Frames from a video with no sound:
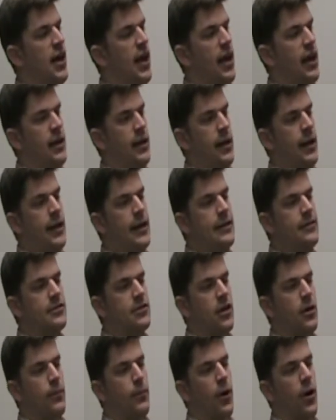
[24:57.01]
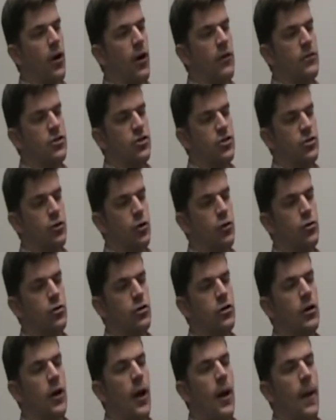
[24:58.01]
and heats up our
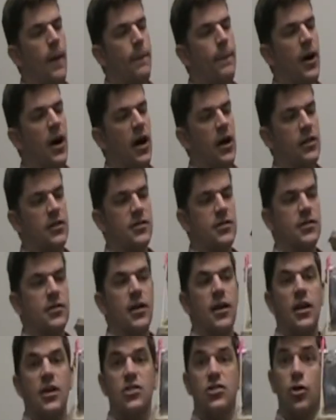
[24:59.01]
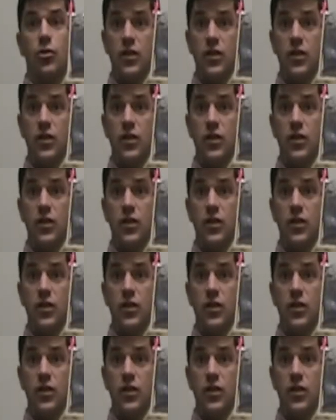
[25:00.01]
solar box. So